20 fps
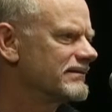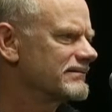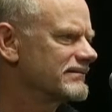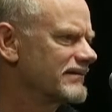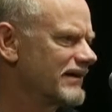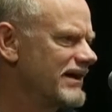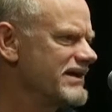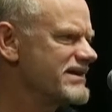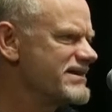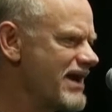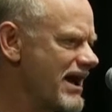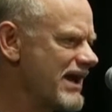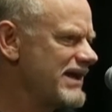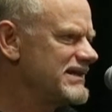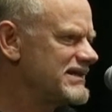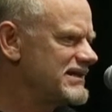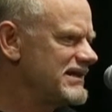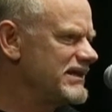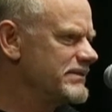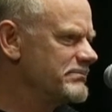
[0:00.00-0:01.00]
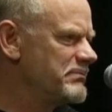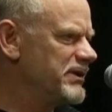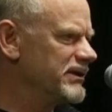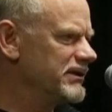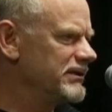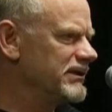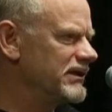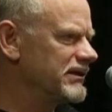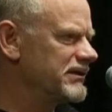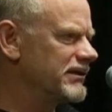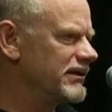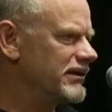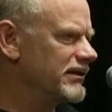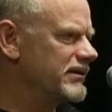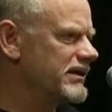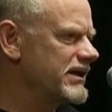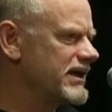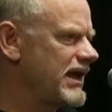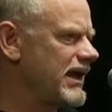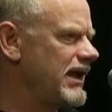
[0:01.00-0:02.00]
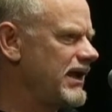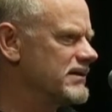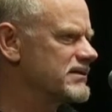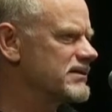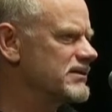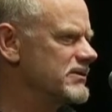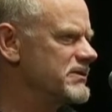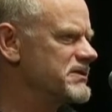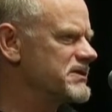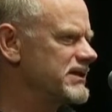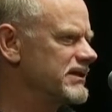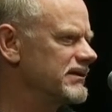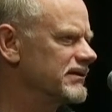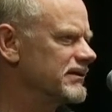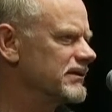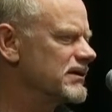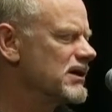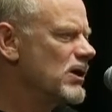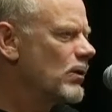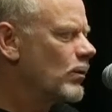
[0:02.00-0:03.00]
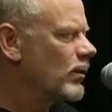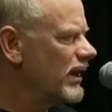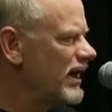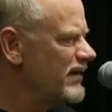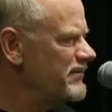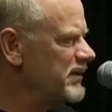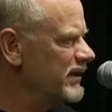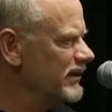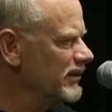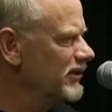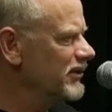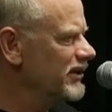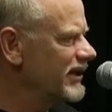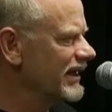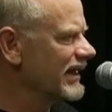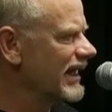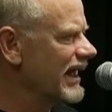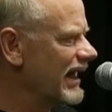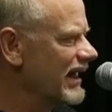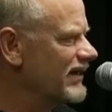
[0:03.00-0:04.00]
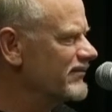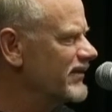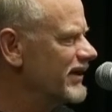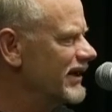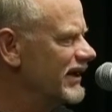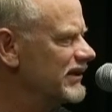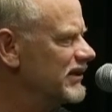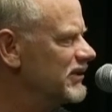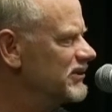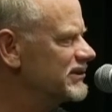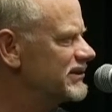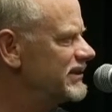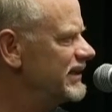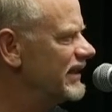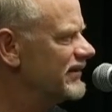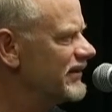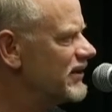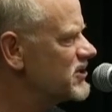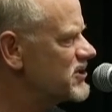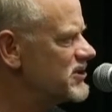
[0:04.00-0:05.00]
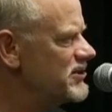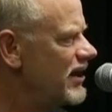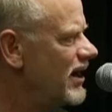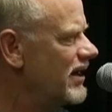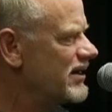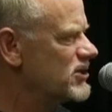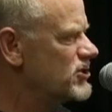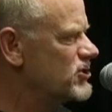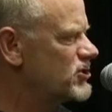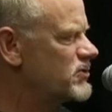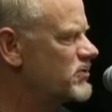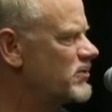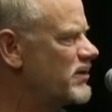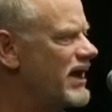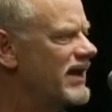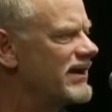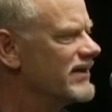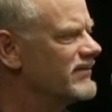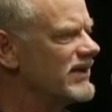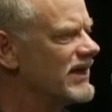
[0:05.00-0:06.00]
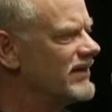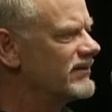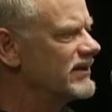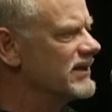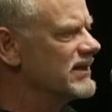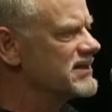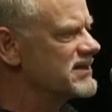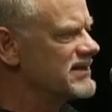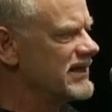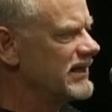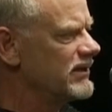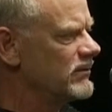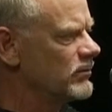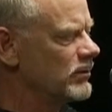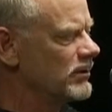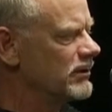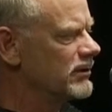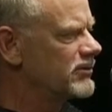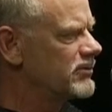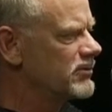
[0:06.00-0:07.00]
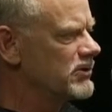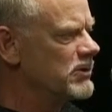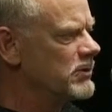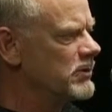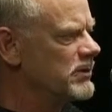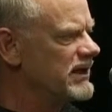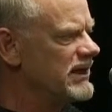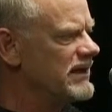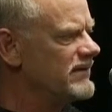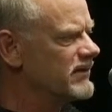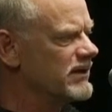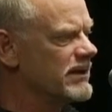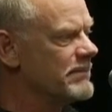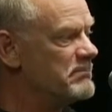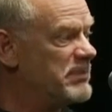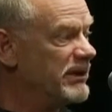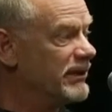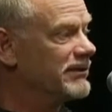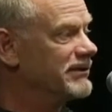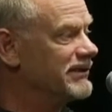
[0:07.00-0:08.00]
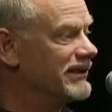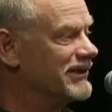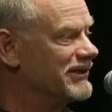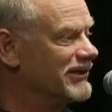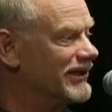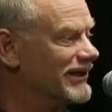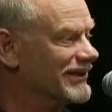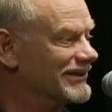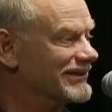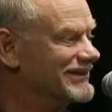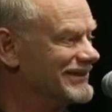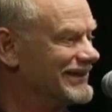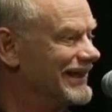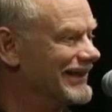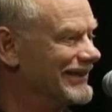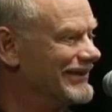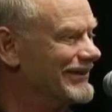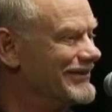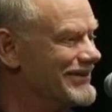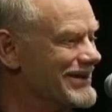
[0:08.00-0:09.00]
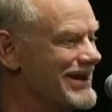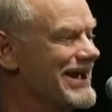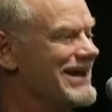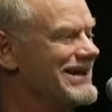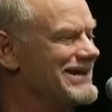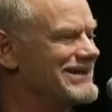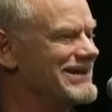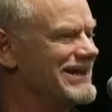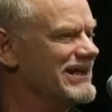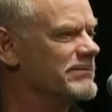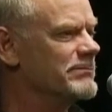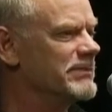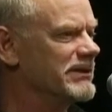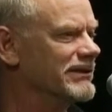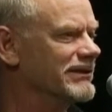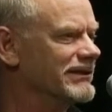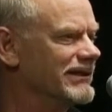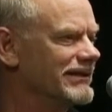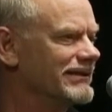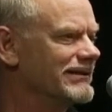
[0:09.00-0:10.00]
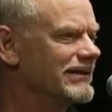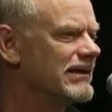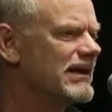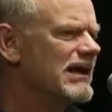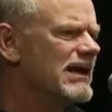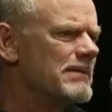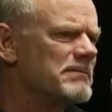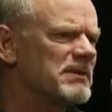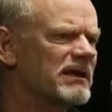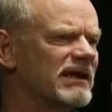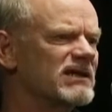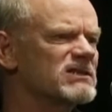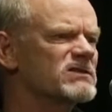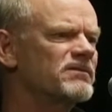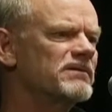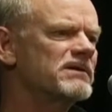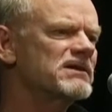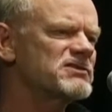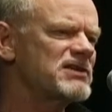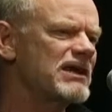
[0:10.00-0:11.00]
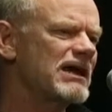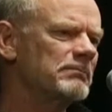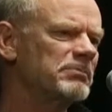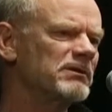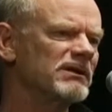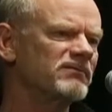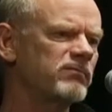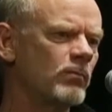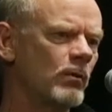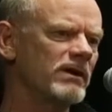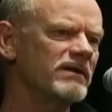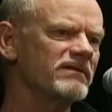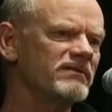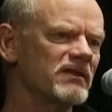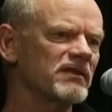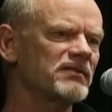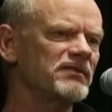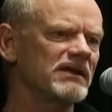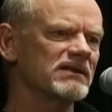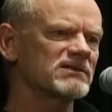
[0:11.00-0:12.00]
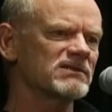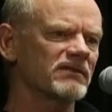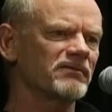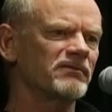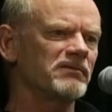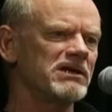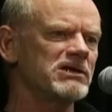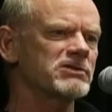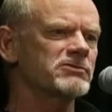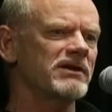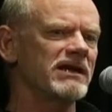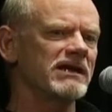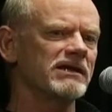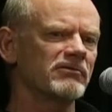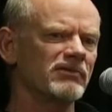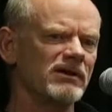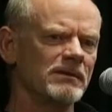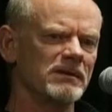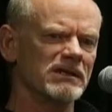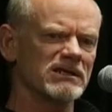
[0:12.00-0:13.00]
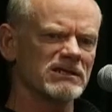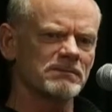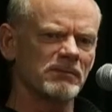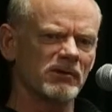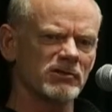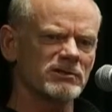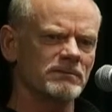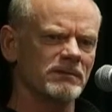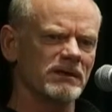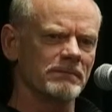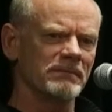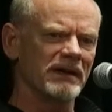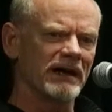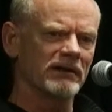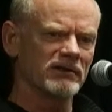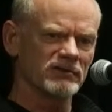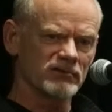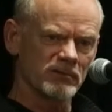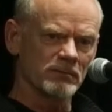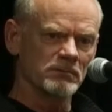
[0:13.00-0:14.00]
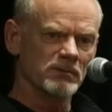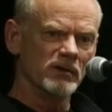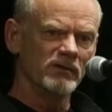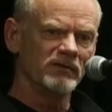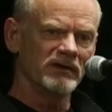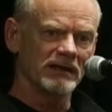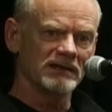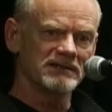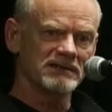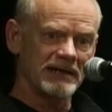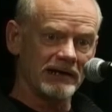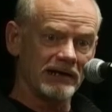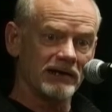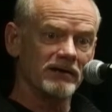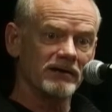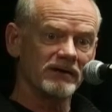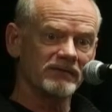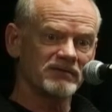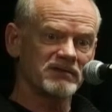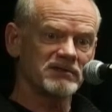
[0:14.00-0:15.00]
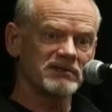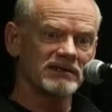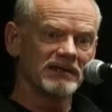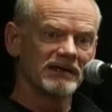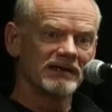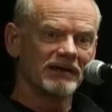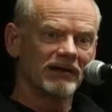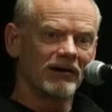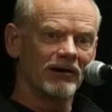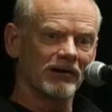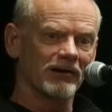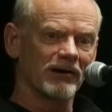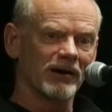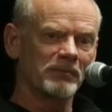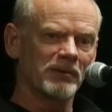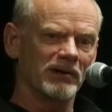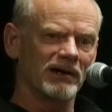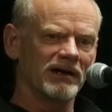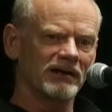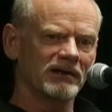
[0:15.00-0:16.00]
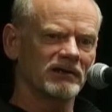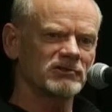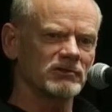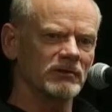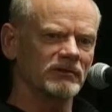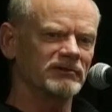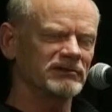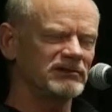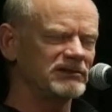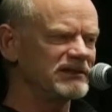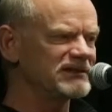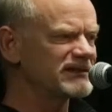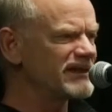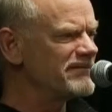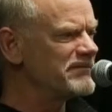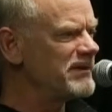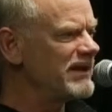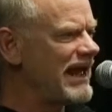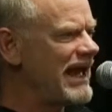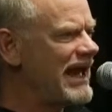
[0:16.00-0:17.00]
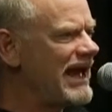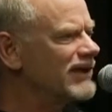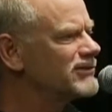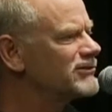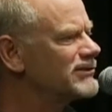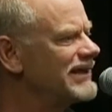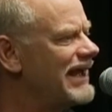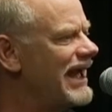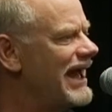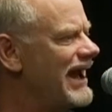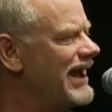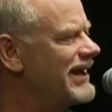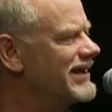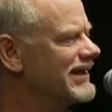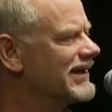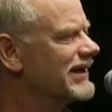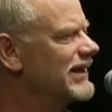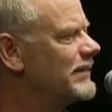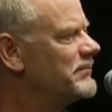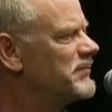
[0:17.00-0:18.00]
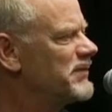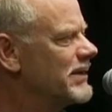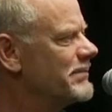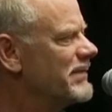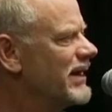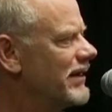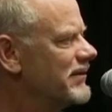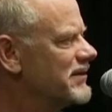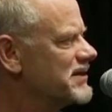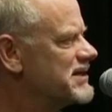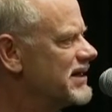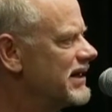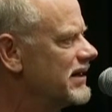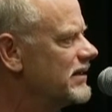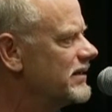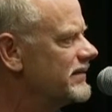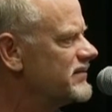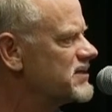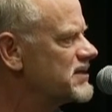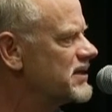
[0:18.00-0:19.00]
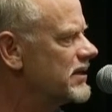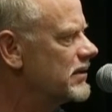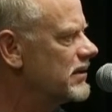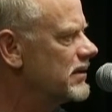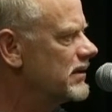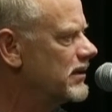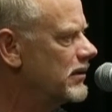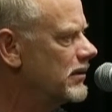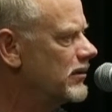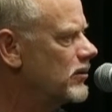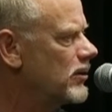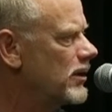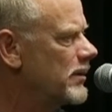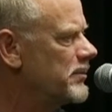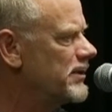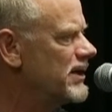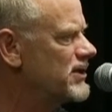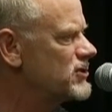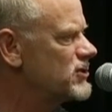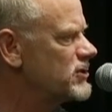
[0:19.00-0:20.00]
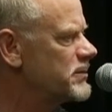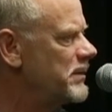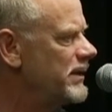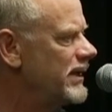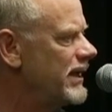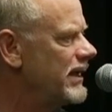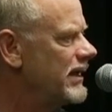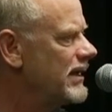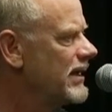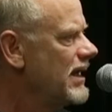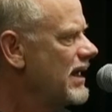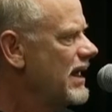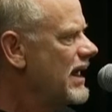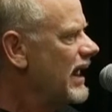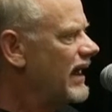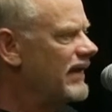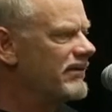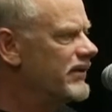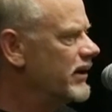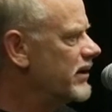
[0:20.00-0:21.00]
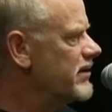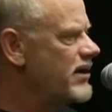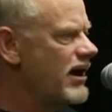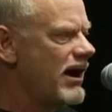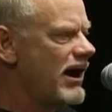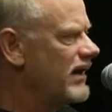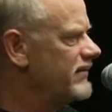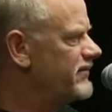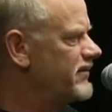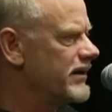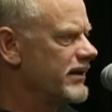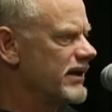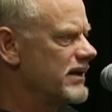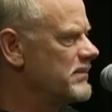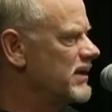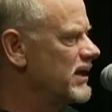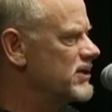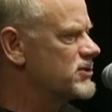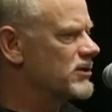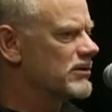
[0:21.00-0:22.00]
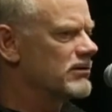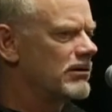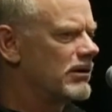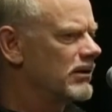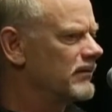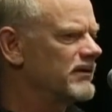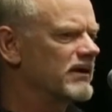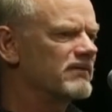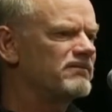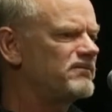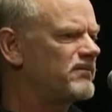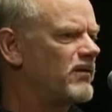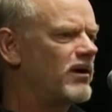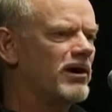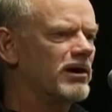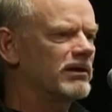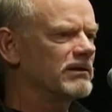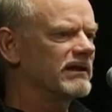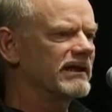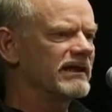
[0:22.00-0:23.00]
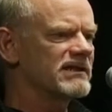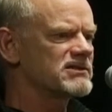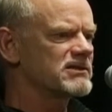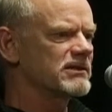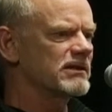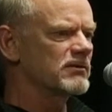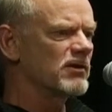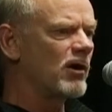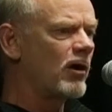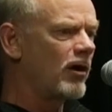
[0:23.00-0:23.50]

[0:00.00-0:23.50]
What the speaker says: Right? $19 billion gain to New Zealand. Well, I've been looking at it very closely, and there's not a shred of evidence that it will accrue even $1 billion, let alone $19 billion. Because, for example, if one of the things a free trade agreement is supposed to be about is removing tariffs on our products overseas, I've been actually adding up the amount of tariffs that our corporations pay, and they're not very much at all, and they're far less than,